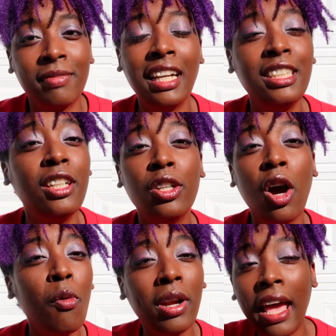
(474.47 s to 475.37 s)
I should have
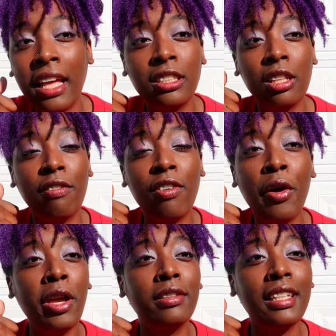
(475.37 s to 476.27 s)
known when I answered the
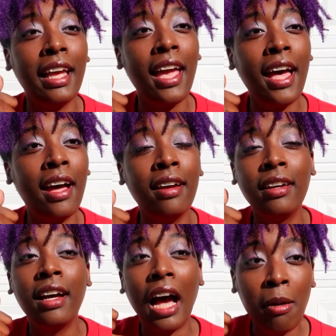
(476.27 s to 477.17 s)
phone. He was like, yeah,
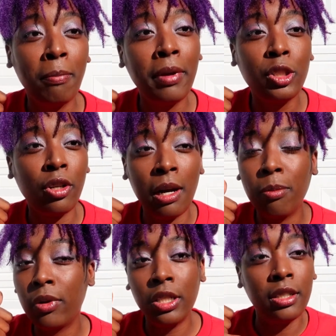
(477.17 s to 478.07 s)
I'm gonna be straight
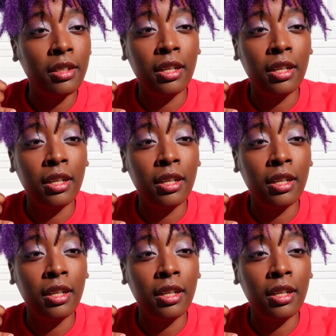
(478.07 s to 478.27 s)
up with you.